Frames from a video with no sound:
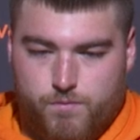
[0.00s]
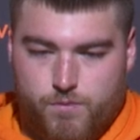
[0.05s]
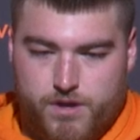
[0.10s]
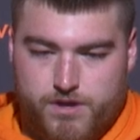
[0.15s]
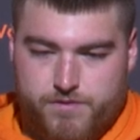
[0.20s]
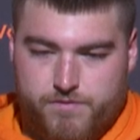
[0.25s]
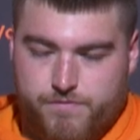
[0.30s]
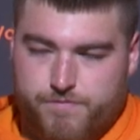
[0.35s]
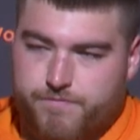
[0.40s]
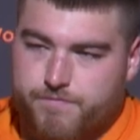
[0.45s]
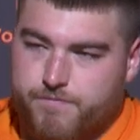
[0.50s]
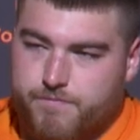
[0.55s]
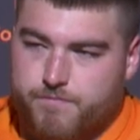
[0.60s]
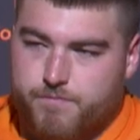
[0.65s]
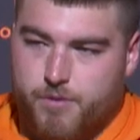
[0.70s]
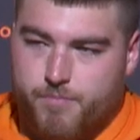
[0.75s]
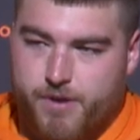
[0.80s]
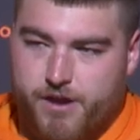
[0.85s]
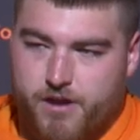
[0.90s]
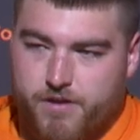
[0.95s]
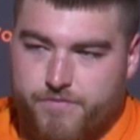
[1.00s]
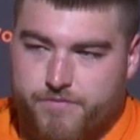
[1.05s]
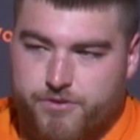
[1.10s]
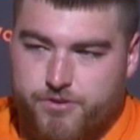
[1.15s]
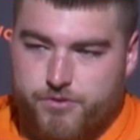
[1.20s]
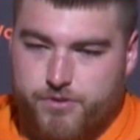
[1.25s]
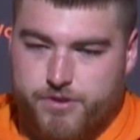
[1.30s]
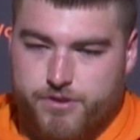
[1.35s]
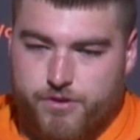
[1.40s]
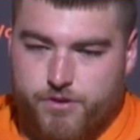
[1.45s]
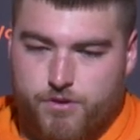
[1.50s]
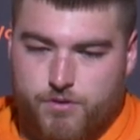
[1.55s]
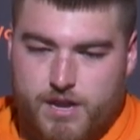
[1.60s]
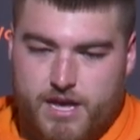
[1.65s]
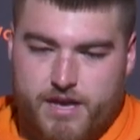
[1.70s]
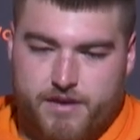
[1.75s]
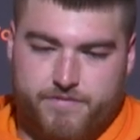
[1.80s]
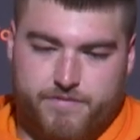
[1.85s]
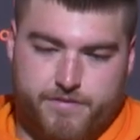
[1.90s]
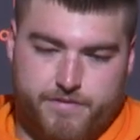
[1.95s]
what you've prepared for doing your whole
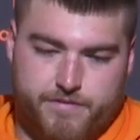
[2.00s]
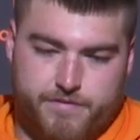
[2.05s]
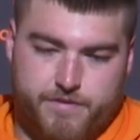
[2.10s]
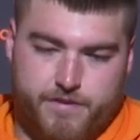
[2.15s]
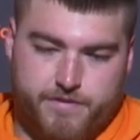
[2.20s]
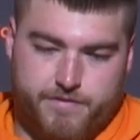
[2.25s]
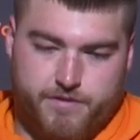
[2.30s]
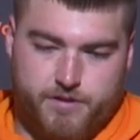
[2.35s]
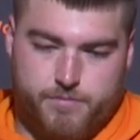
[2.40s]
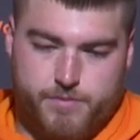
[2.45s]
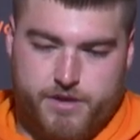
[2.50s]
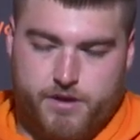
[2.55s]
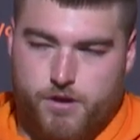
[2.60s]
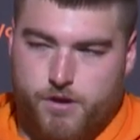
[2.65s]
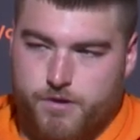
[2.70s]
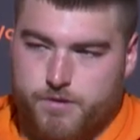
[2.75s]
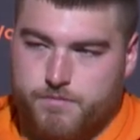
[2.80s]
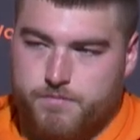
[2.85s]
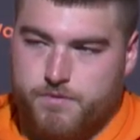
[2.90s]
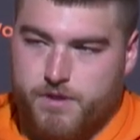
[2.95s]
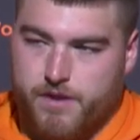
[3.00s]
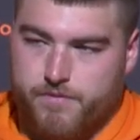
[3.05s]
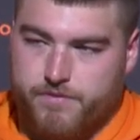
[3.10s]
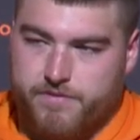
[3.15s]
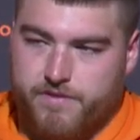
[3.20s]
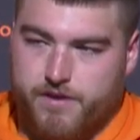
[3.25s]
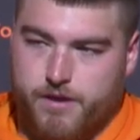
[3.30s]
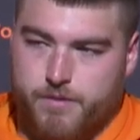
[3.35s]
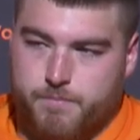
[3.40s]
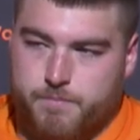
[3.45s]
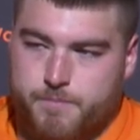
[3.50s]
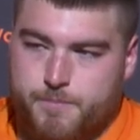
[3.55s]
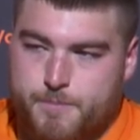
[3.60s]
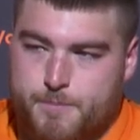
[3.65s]
life is going to be hard every time.